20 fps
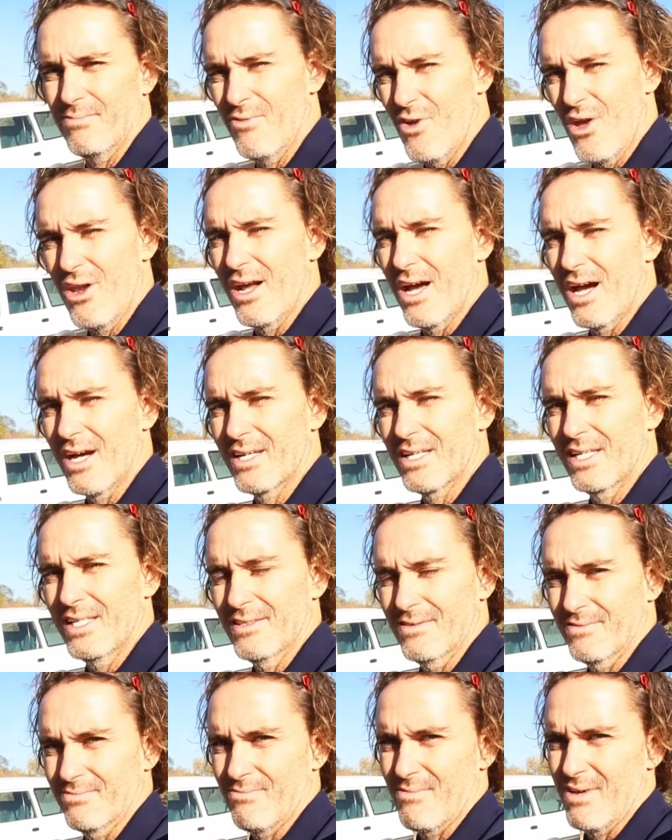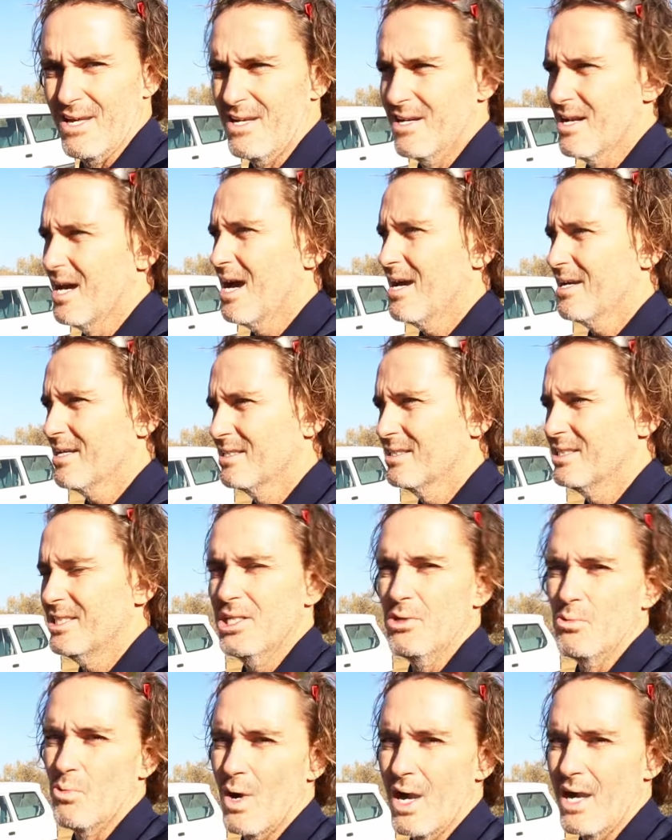very ugly, and I can
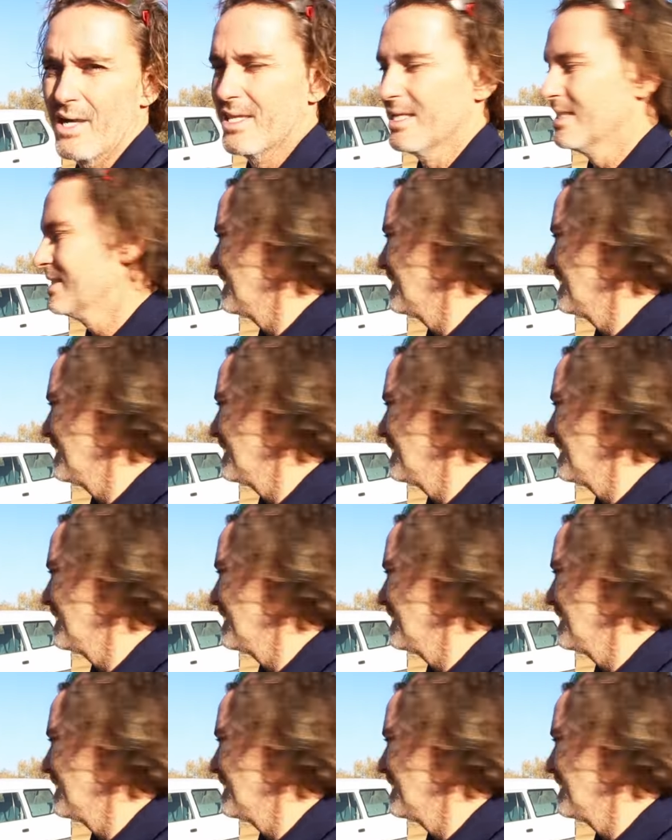see why they